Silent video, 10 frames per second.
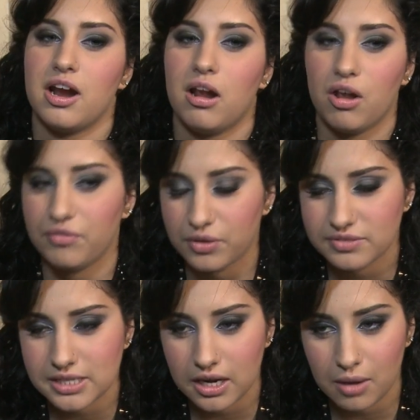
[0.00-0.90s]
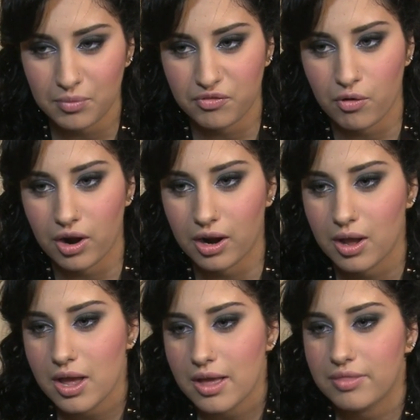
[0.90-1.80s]
I don't know if you've seen it
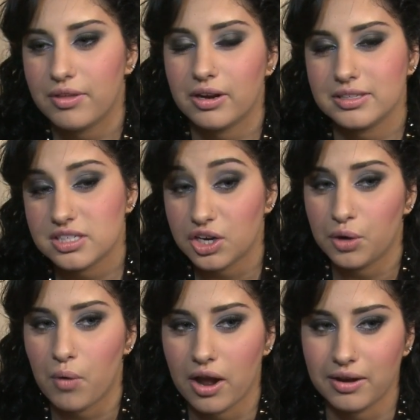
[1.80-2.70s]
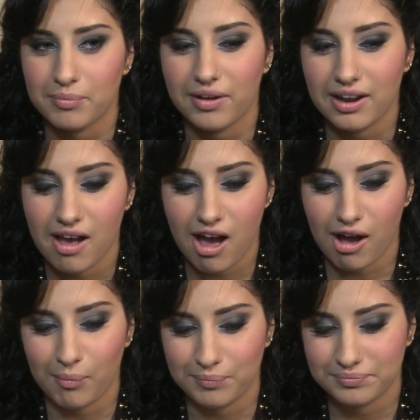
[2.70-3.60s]
before. There, it's a new one, but
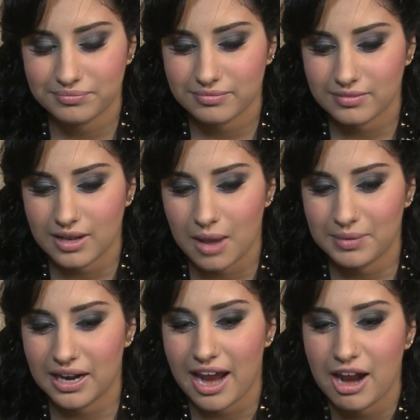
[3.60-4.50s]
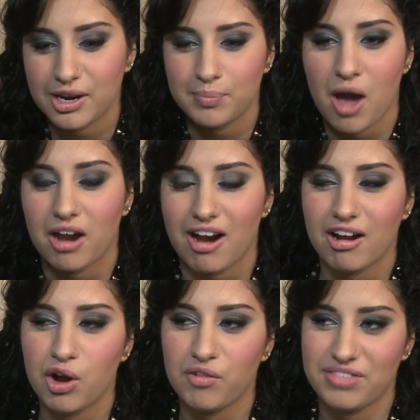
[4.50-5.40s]
um, I mean, Harry Potter.
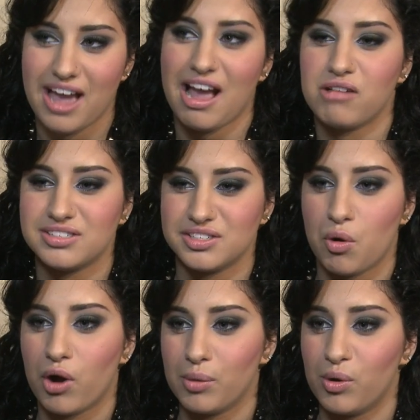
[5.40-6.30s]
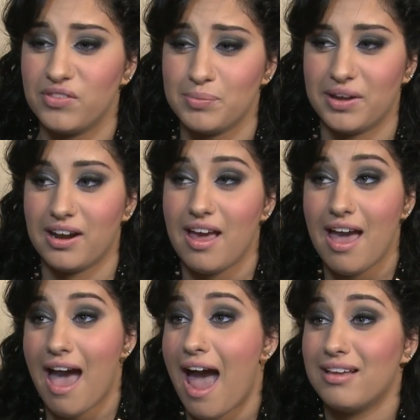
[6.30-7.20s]
I don't know if that counts as a horror movie, but
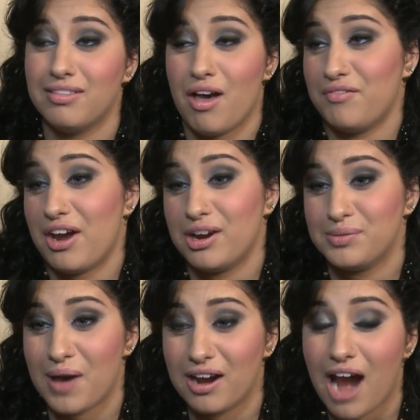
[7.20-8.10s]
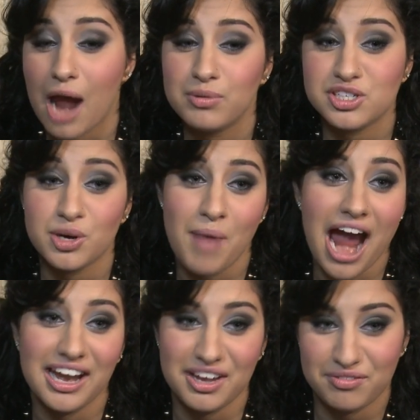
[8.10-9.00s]
I love Harry Potter. I was
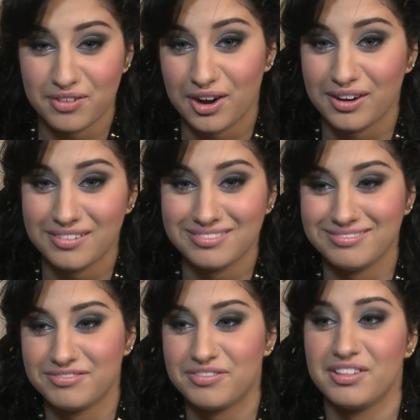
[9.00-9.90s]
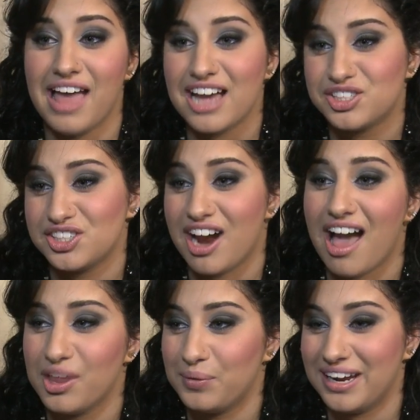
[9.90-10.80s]
Hermione for for last year
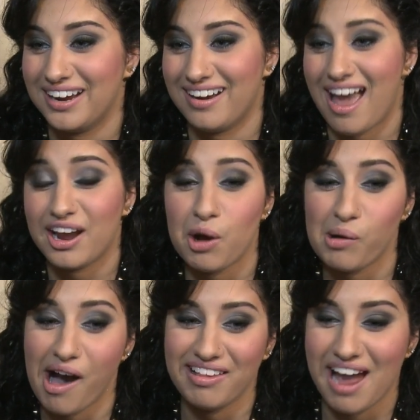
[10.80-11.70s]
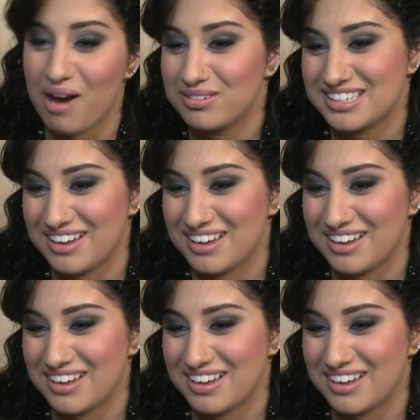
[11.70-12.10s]
Halloween. I go all out.